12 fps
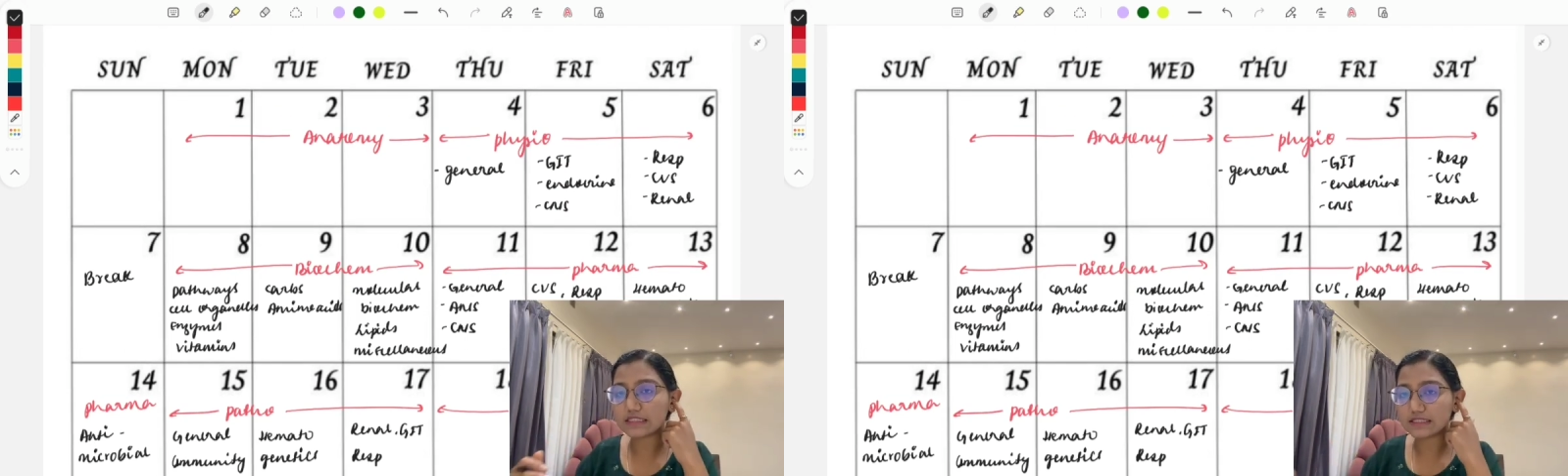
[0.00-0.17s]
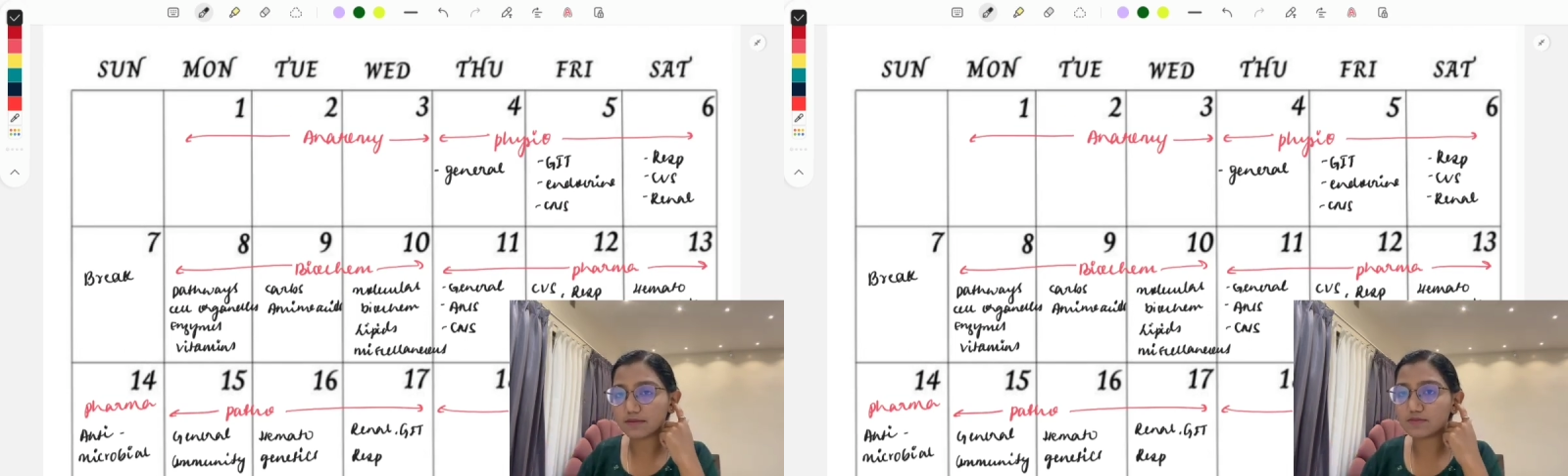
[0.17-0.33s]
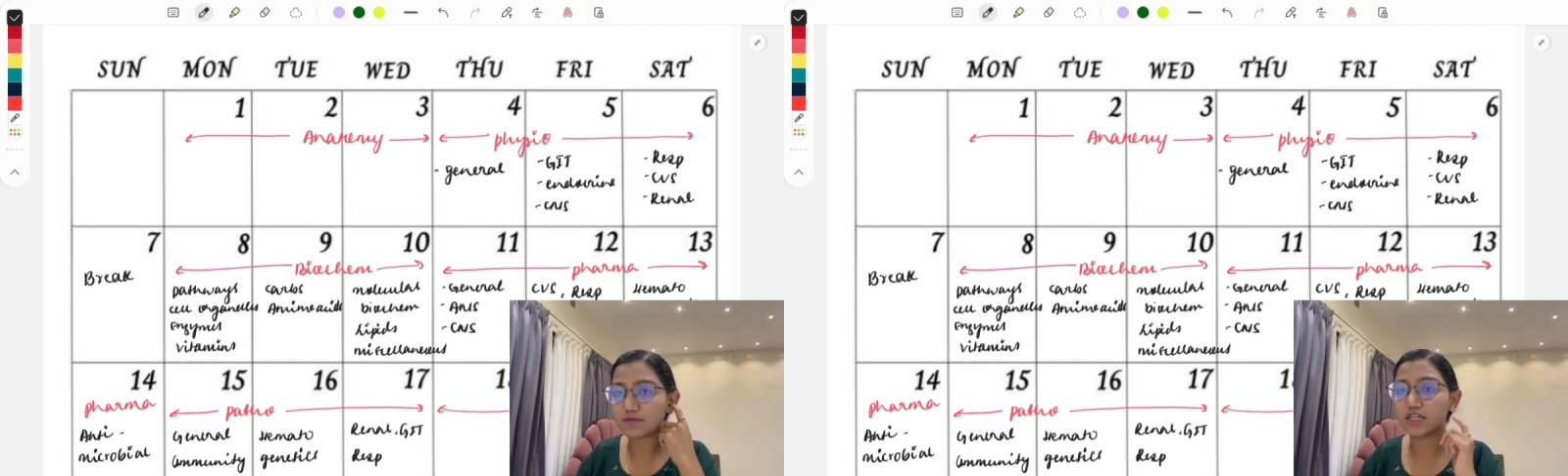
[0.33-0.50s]

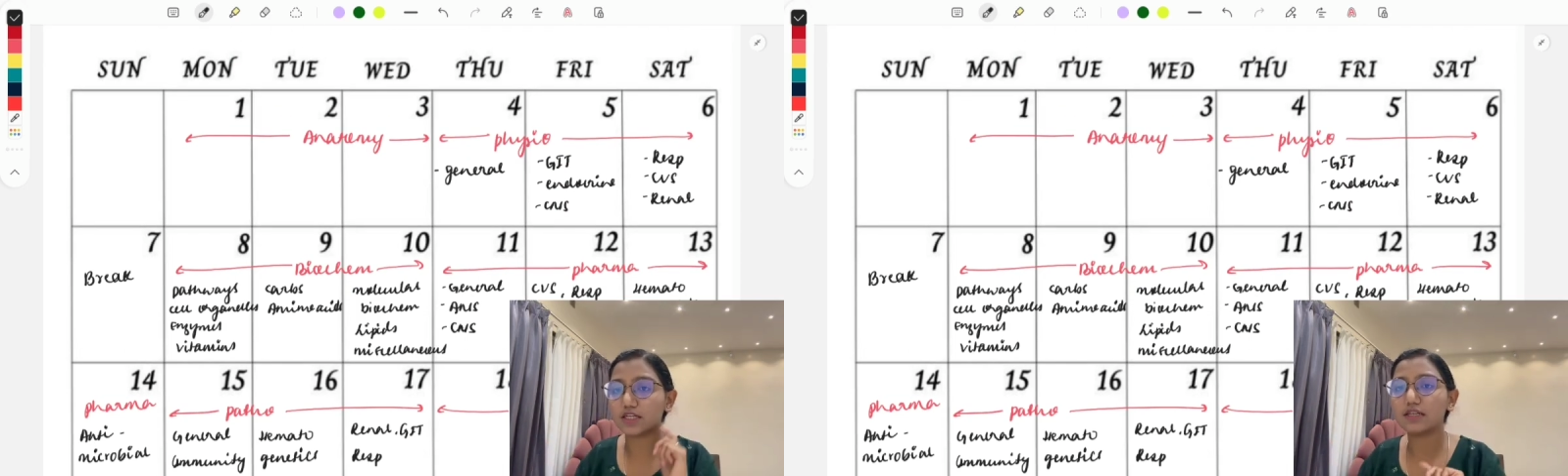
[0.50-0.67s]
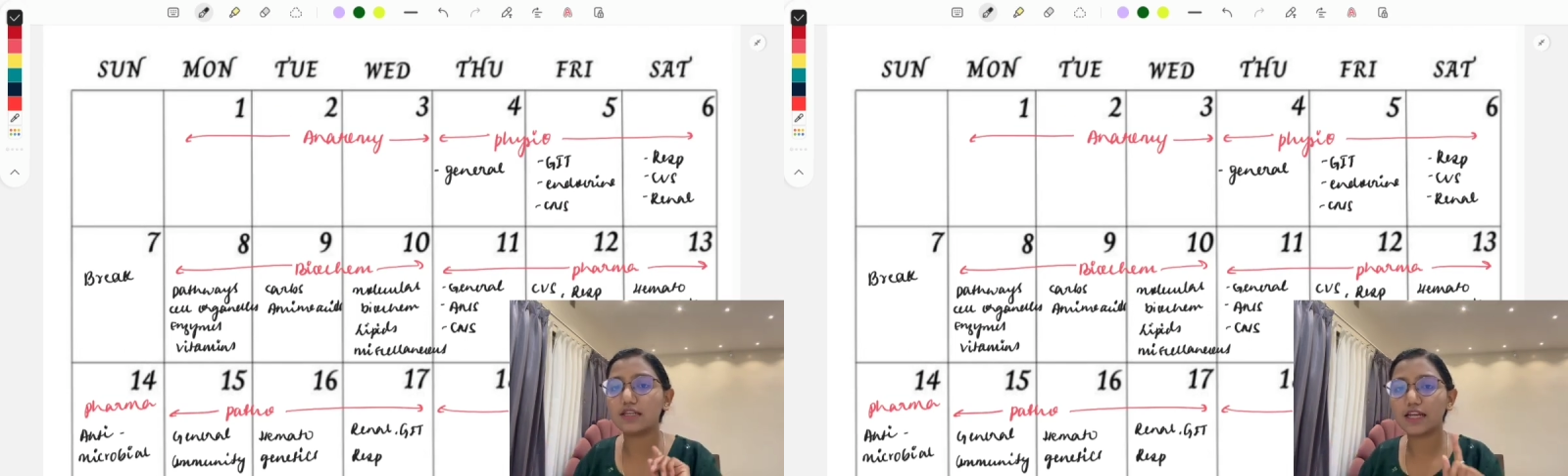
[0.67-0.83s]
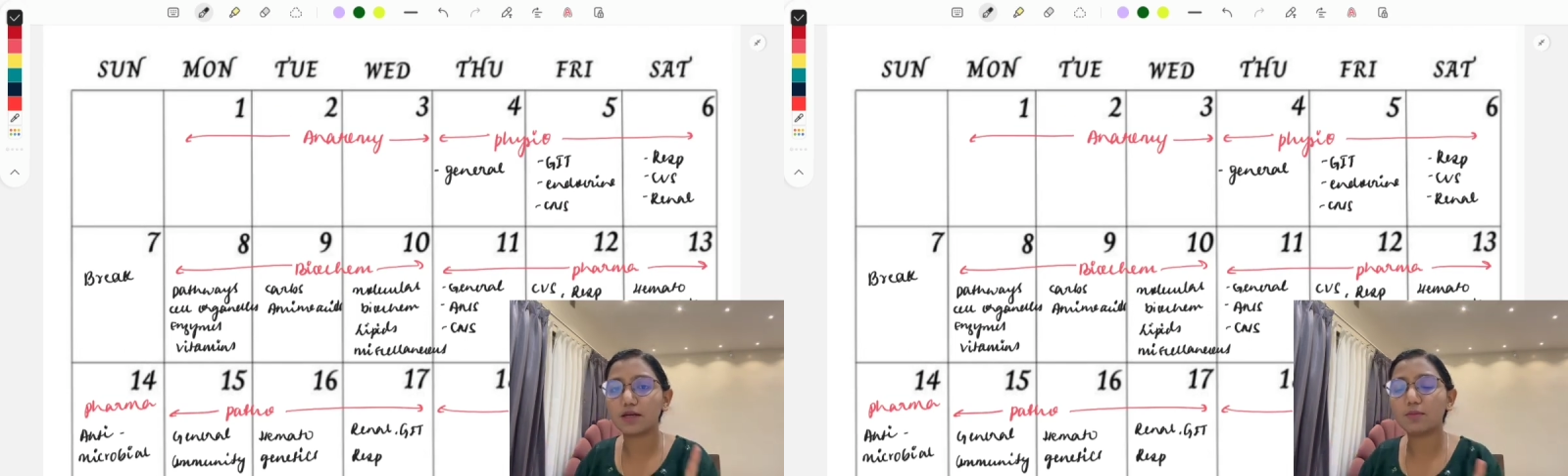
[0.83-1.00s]
subject,
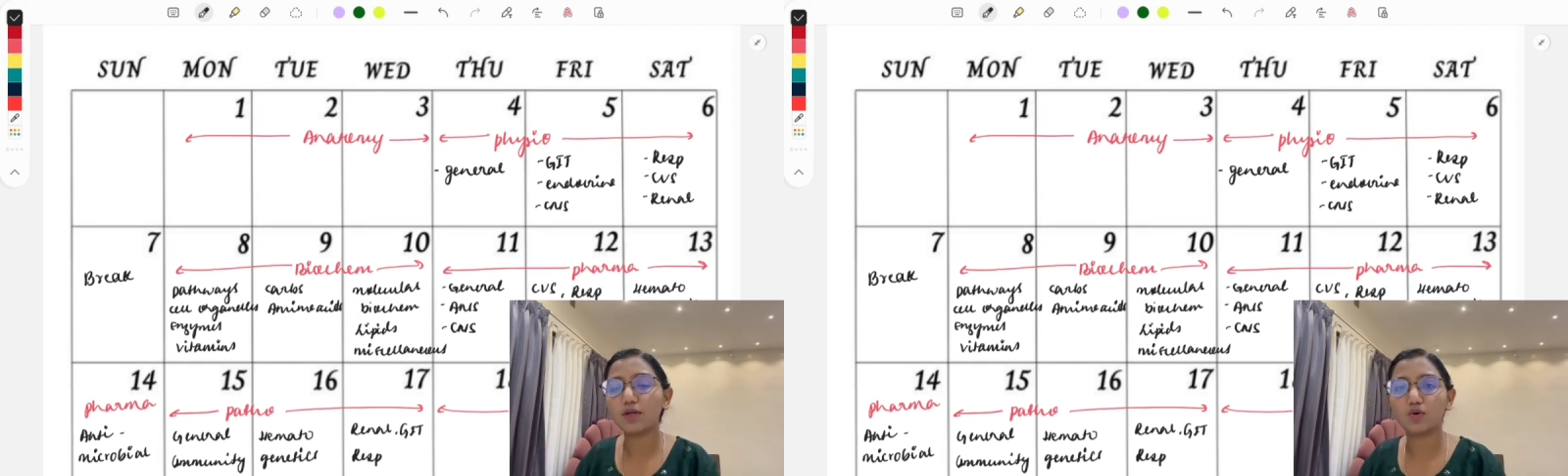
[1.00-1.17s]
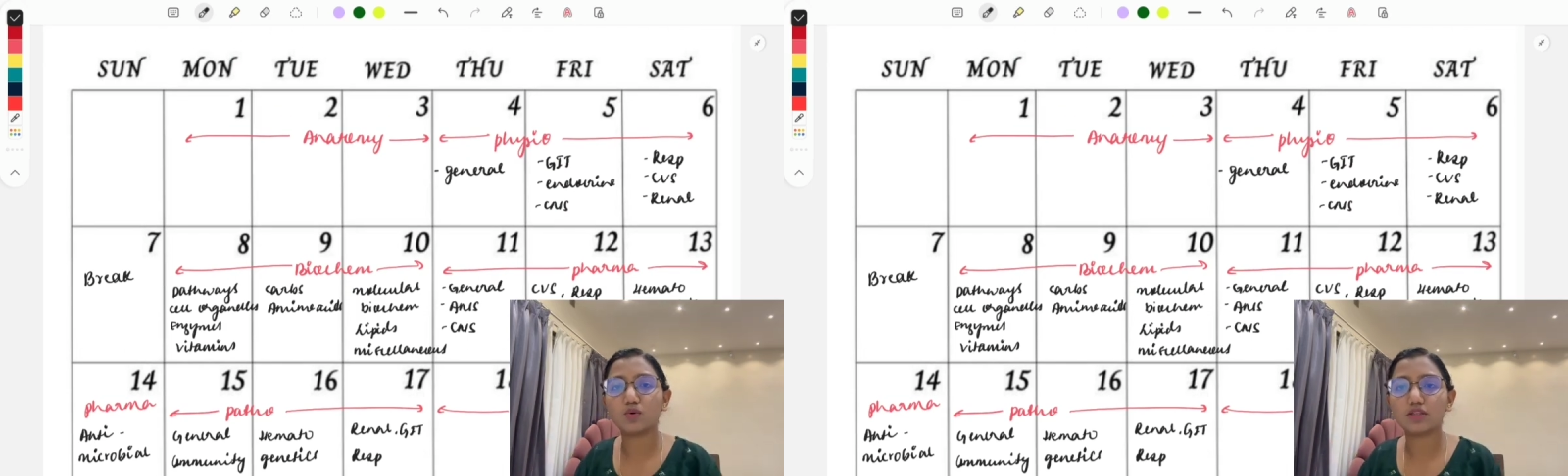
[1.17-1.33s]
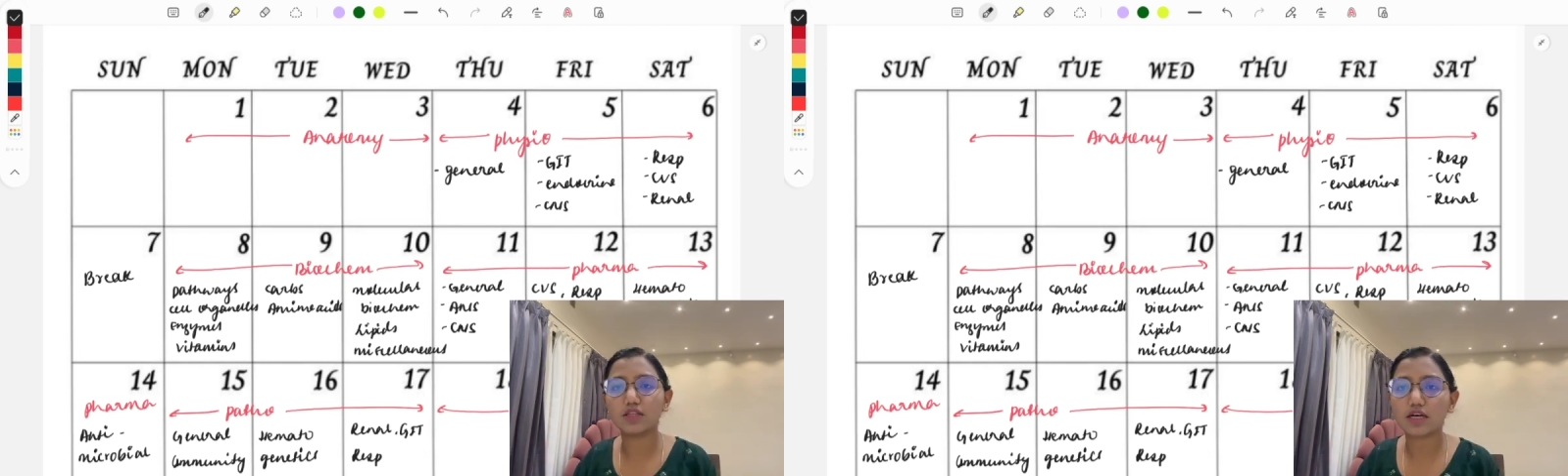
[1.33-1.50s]
let me know in the